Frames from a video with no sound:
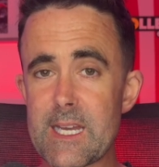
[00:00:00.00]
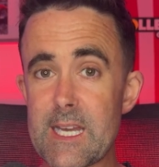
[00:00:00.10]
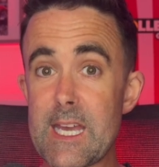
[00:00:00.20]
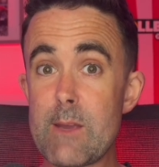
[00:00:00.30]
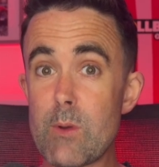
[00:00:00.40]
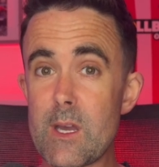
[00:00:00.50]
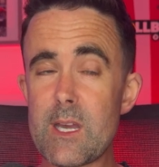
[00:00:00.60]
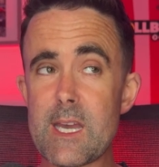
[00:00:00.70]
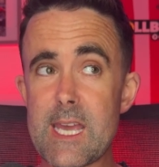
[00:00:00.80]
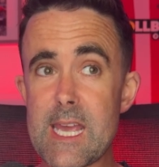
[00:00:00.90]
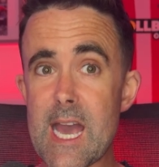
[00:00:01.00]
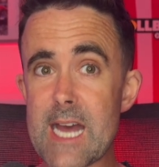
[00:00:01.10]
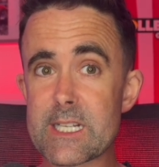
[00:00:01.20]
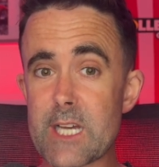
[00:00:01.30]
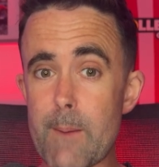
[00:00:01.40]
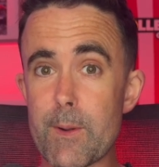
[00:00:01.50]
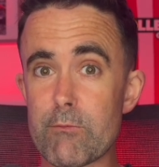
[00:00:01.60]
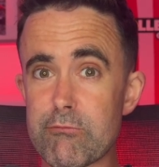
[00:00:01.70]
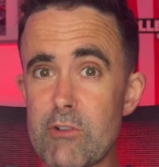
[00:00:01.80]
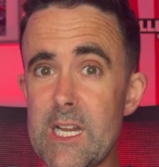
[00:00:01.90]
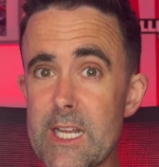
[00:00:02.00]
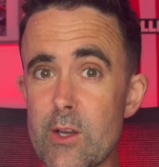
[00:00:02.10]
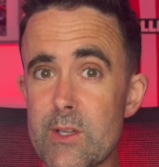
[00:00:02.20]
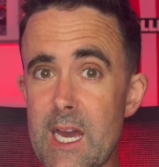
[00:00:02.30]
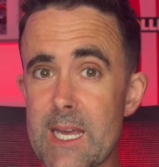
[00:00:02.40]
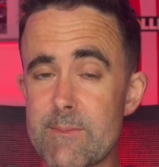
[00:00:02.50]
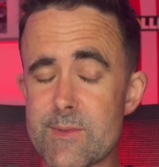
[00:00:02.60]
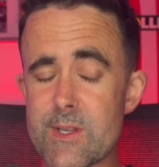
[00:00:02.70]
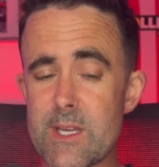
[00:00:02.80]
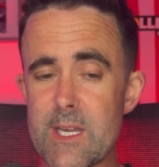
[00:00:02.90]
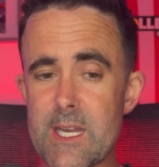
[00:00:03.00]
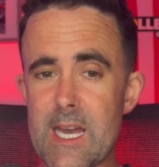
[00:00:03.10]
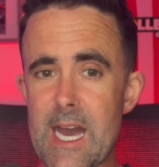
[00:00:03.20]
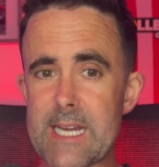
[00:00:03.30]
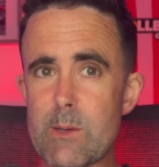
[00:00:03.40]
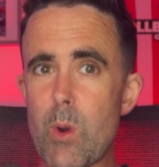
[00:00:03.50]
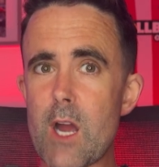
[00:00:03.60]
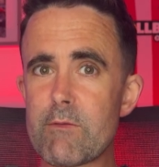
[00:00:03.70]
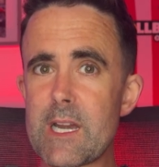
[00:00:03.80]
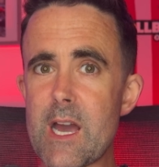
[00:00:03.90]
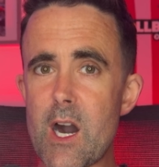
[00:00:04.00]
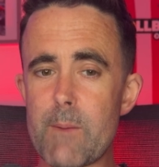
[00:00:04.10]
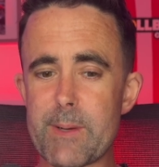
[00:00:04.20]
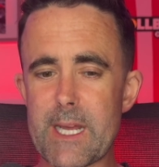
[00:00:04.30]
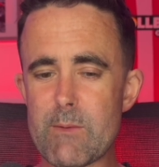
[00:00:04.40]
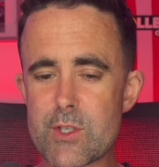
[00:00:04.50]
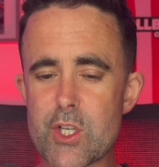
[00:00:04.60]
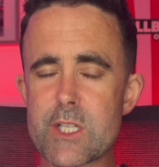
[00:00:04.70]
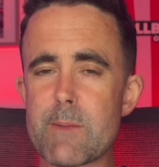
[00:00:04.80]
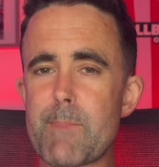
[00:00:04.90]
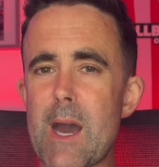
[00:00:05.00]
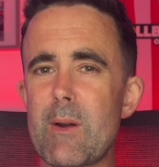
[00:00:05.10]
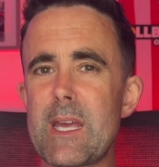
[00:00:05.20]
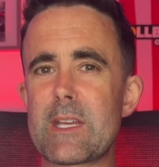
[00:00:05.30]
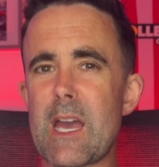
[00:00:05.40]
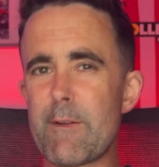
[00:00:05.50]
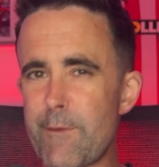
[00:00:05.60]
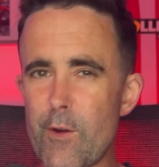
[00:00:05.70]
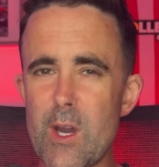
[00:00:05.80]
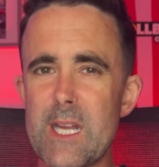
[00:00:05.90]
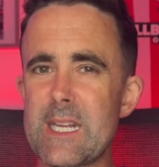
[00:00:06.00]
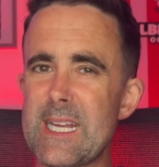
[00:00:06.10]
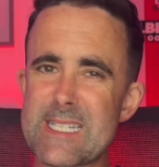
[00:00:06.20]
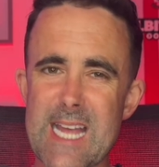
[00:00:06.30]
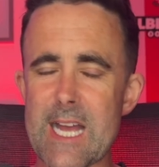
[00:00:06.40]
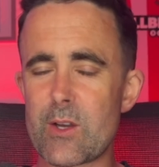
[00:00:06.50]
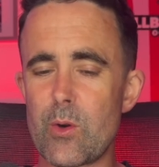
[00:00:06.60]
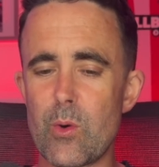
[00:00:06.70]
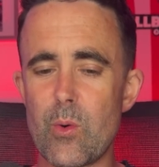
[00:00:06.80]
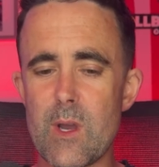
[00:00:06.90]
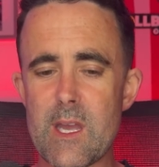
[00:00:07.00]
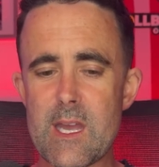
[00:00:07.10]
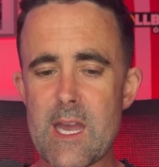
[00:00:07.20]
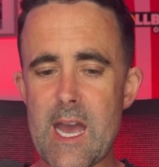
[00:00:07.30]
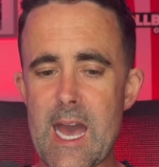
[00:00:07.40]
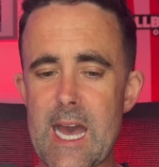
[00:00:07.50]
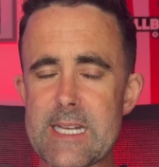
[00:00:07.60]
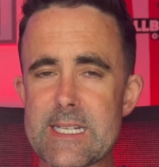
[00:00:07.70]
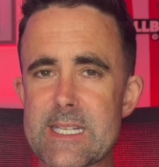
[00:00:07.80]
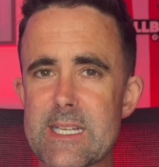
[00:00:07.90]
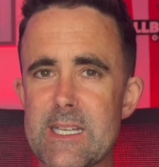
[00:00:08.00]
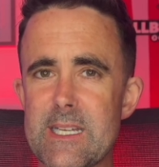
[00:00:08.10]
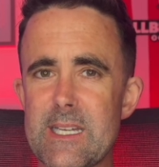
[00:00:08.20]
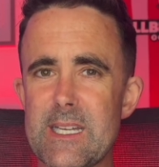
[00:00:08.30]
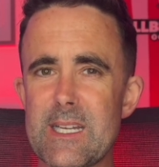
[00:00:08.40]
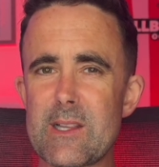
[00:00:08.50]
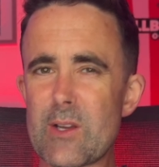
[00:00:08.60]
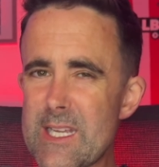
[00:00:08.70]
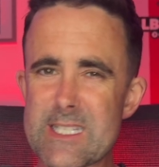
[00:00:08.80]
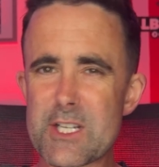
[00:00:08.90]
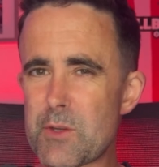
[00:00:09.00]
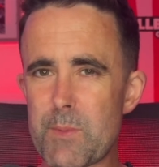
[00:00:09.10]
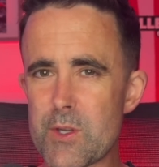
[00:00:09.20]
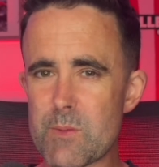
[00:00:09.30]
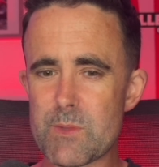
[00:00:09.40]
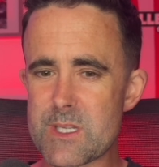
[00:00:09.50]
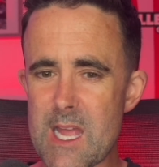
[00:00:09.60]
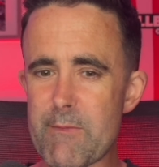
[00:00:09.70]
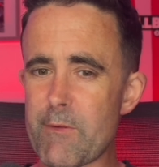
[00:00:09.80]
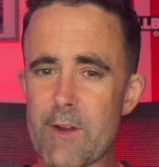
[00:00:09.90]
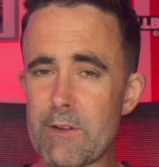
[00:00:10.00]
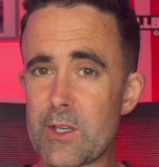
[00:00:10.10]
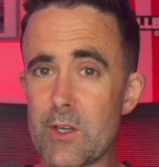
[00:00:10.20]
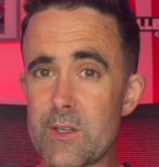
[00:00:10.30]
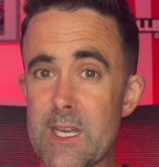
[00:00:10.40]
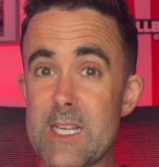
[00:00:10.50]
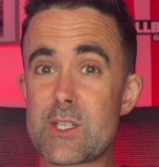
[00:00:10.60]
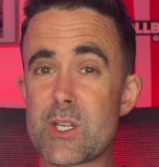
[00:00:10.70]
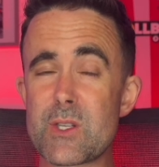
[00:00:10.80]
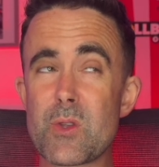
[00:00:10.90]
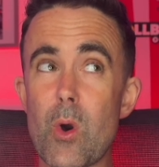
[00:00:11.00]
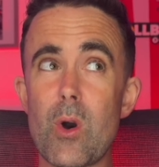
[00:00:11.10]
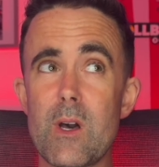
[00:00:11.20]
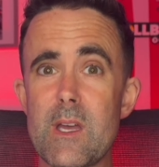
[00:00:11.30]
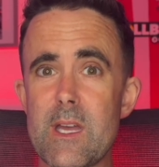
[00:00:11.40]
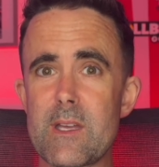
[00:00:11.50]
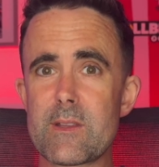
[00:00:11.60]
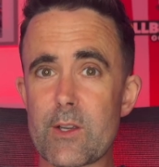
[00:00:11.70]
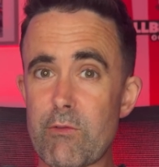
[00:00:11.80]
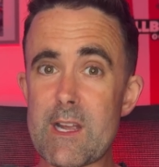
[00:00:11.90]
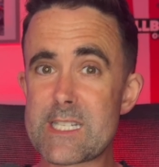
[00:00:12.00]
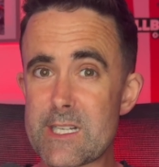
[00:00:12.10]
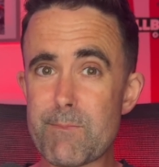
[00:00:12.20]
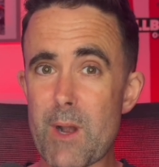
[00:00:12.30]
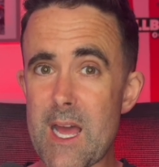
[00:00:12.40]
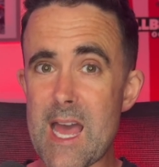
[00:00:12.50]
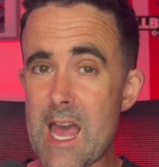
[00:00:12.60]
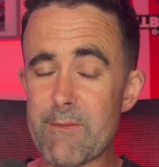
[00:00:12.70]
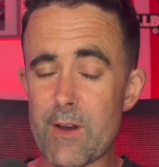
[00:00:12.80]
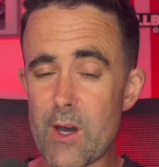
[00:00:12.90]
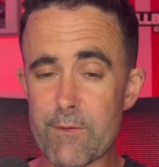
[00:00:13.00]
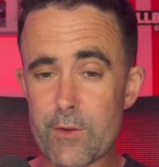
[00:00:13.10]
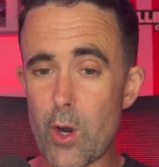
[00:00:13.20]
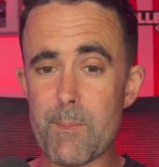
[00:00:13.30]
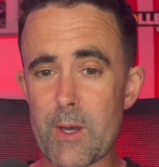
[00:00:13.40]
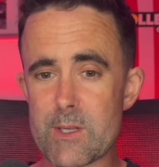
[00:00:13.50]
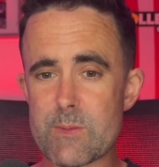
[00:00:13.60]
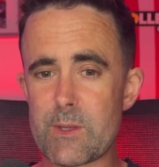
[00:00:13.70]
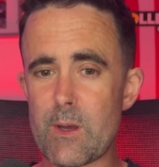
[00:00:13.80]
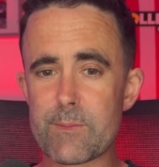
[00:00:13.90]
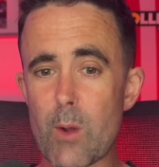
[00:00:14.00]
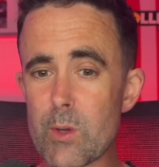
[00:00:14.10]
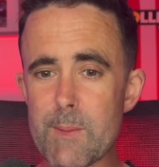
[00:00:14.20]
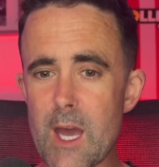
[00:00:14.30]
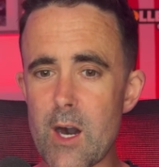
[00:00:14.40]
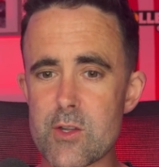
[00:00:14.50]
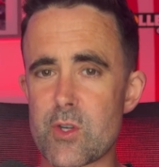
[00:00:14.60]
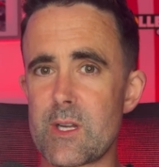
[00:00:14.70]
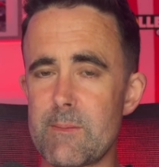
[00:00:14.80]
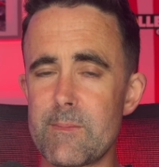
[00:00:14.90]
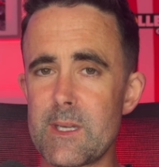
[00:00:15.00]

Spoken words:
He had a couple of really good games and he worked really hard, but it was just about he'd get a foot in, he'd tackle, and look, his distribution was never very good. He's just not the greatest player ever. I've got to be honest with you. I don't want to be harsh on him.